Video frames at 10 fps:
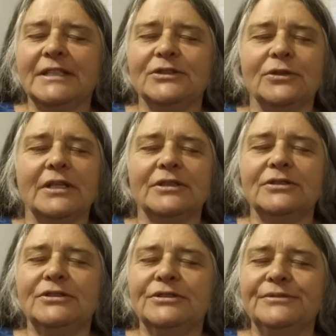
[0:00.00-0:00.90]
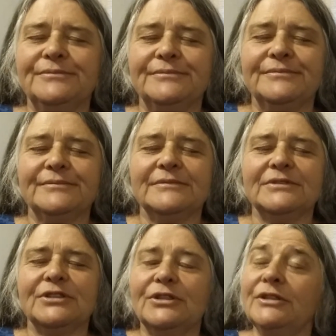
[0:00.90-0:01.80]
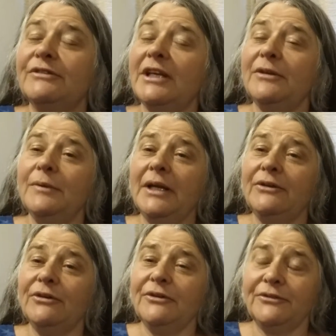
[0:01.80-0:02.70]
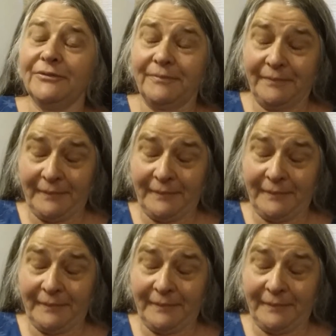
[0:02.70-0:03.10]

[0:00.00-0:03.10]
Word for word: That's all I could do. Turn the vacuum cleaner off